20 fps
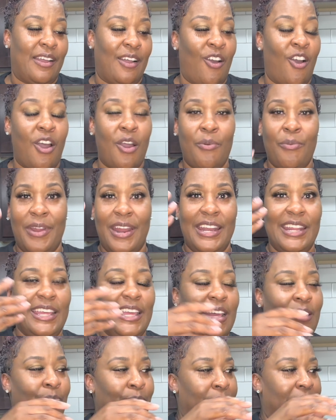I already
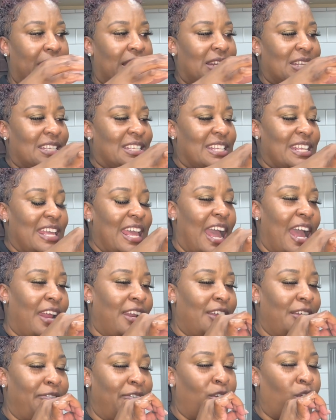can barely see out
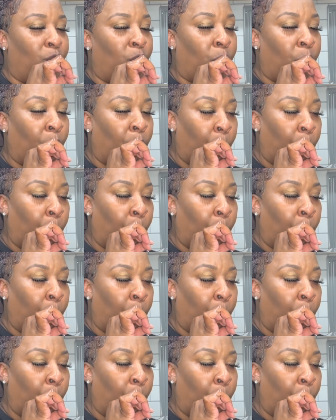of it.